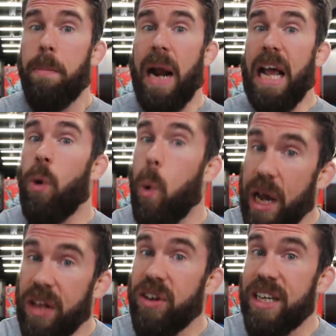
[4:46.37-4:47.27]
but I
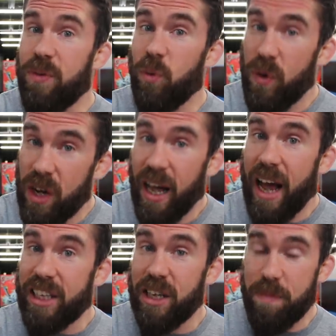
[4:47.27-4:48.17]
quickly
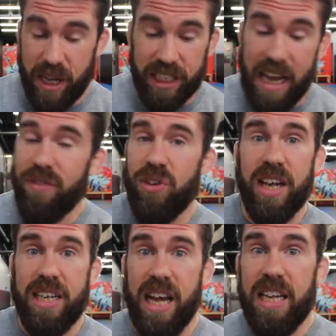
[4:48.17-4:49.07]
realized it, because after
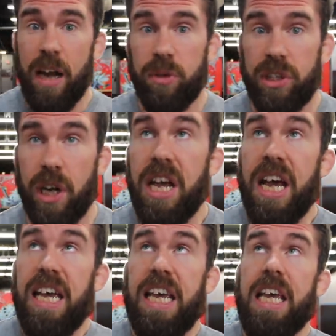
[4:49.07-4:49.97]
that takedown was done,
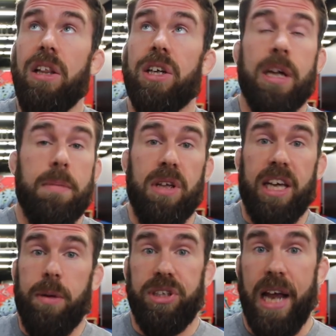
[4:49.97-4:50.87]
he looked at me
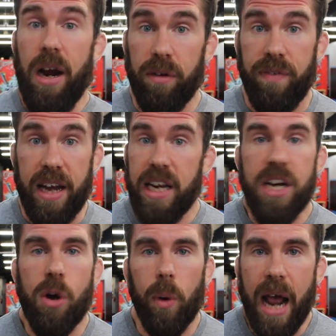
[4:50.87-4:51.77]
like he was terrified. He
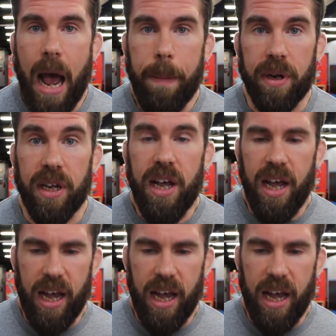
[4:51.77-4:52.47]
didn't know what happened.